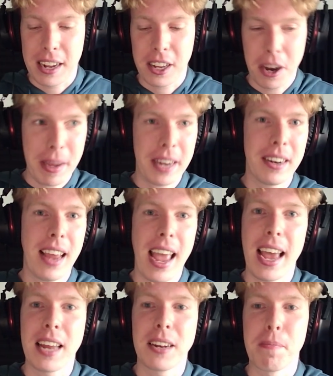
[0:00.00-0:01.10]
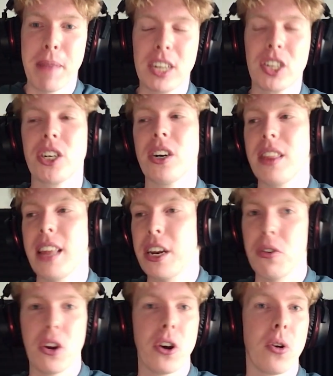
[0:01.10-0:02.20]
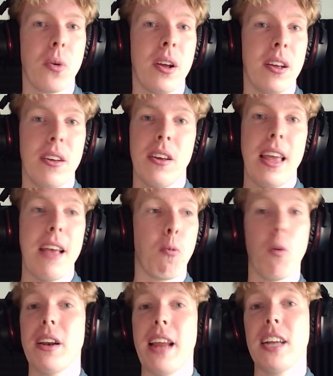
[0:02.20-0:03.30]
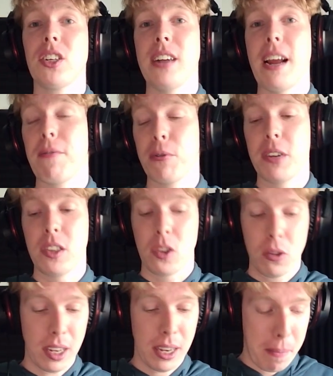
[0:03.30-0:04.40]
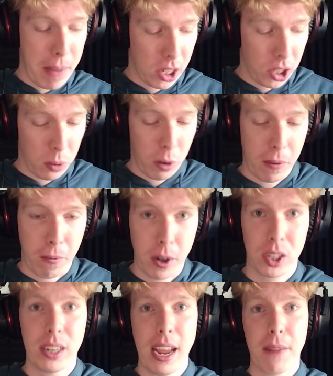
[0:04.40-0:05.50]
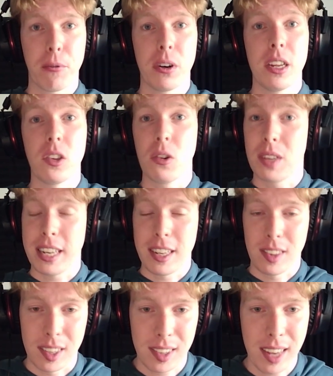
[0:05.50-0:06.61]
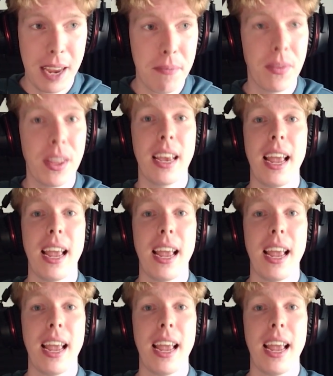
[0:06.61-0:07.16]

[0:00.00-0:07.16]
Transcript: Come in and make sure that you know what engine everyone is using, make sure what version everyone is using is the same,